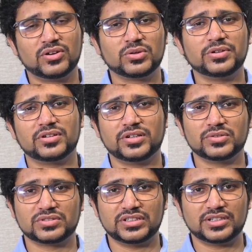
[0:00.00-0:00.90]
out who
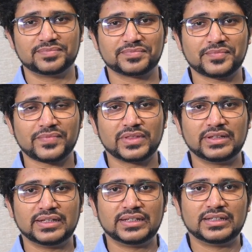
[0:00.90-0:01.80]
introduced it.
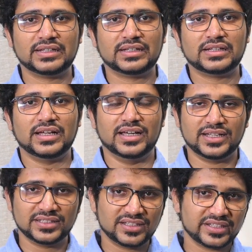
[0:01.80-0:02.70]

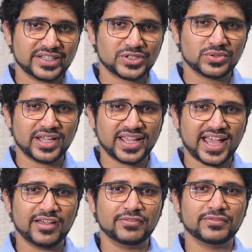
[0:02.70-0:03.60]
Another issue I
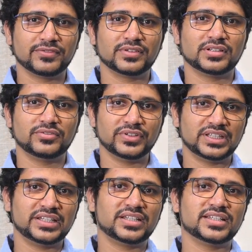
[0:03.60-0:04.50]
have
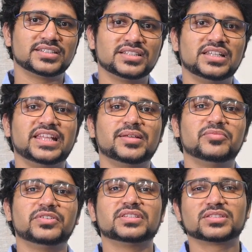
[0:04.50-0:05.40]
with it is the
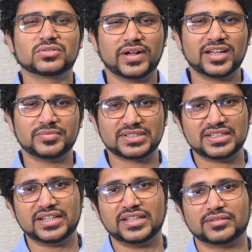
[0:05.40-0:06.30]
name, which is quite
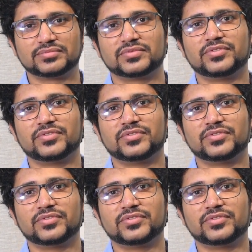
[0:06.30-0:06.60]
misleading.